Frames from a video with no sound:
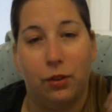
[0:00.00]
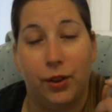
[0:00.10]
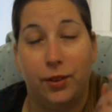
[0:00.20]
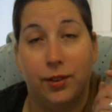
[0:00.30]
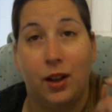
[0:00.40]

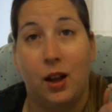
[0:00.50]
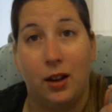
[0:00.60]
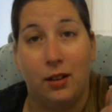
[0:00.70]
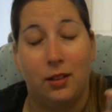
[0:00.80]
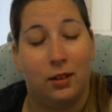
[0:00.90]
this
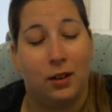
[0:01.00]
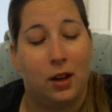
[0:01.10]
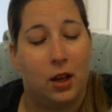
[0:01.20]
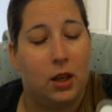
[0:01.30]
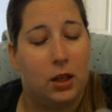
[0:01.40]
size
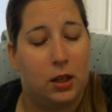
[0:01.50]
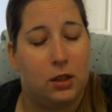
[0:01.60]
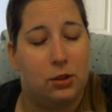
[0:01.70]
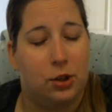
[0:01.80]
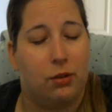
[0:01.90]

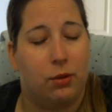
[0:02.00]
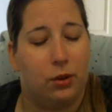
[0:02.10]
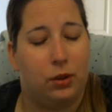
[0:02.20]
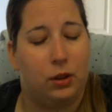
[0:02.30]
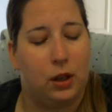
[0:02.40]
in
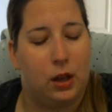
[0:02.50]
general,